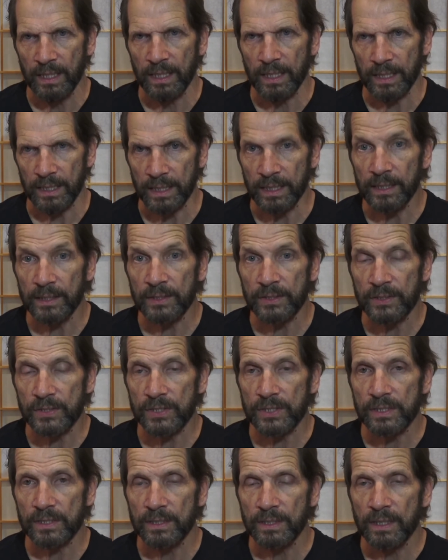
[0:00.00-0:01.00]

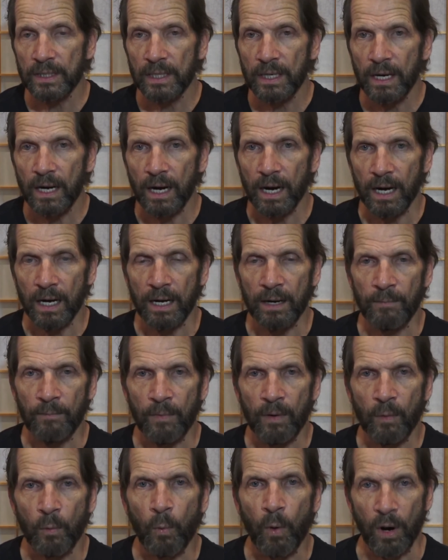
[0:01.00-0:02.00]
is um,
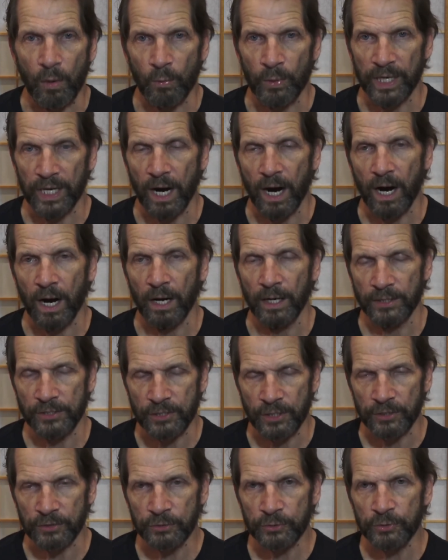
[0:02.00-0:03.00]
what we are. It's
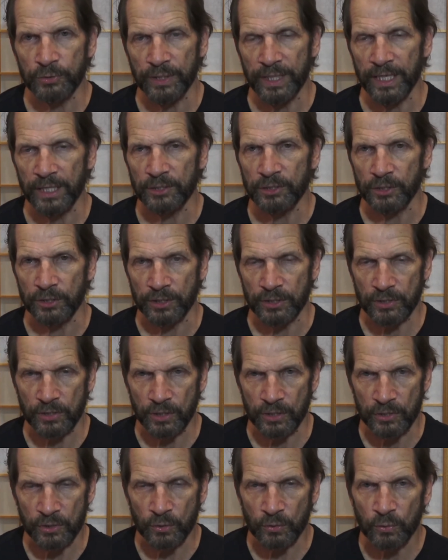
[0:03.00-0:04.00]
our true nature. It's,
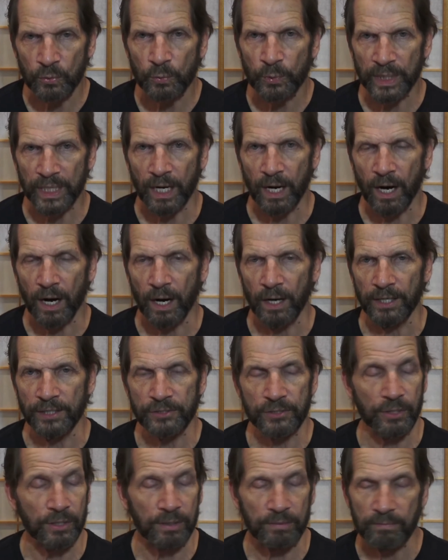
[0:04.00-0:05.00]
it's, who we are.
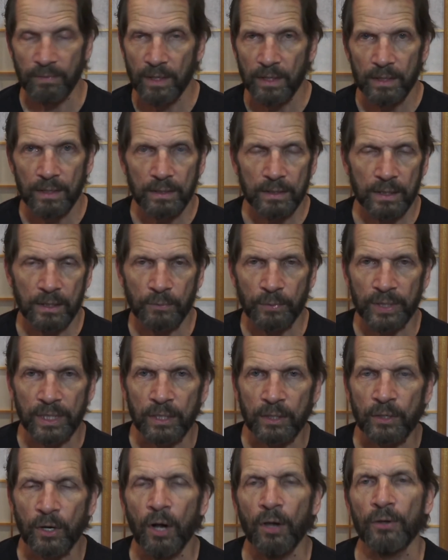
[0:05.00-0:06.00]
It's our you know we
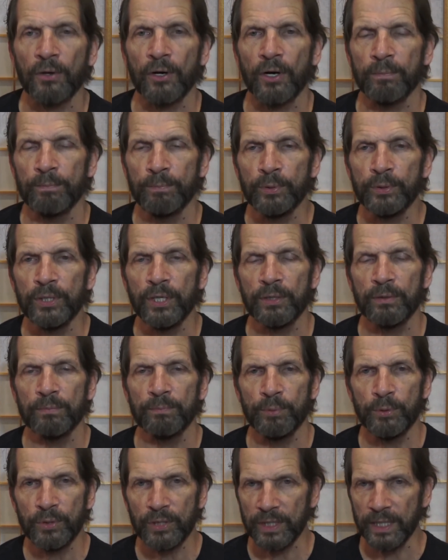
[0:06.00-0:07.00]
can call it our Buddha
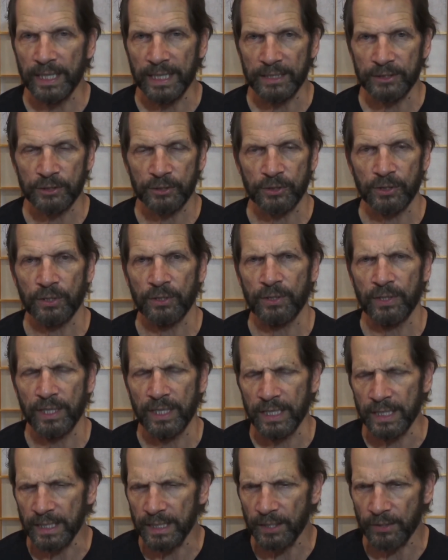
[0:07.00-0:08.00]
Buddha nature or
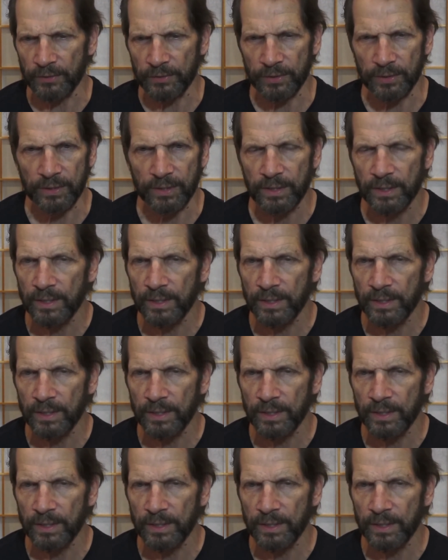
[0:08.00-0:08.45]
any other